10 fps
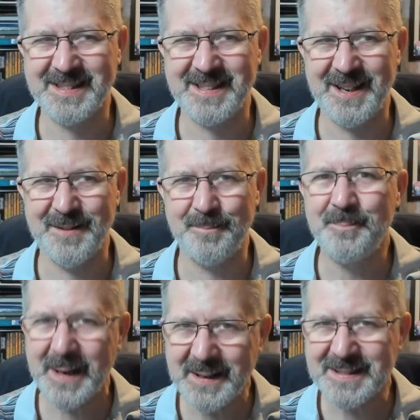So,
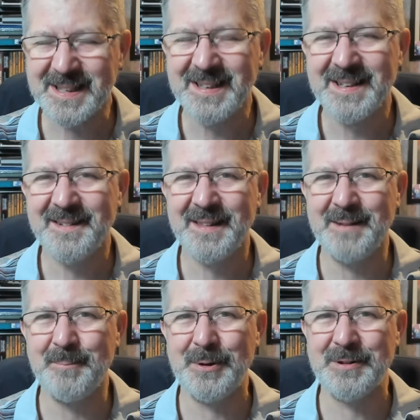but the
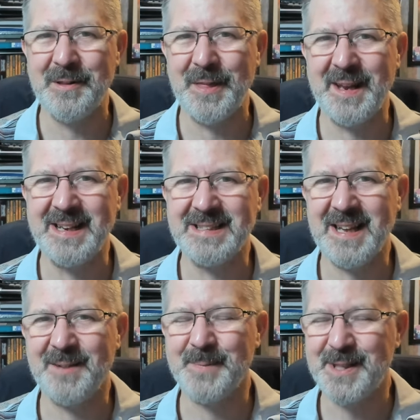important thing is
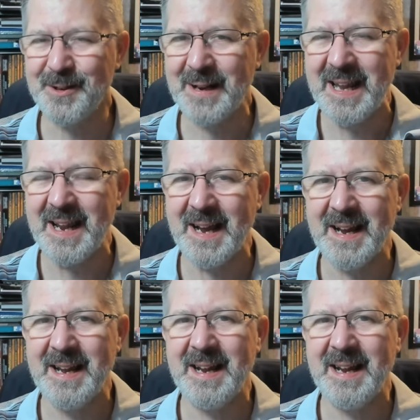that I'm still here,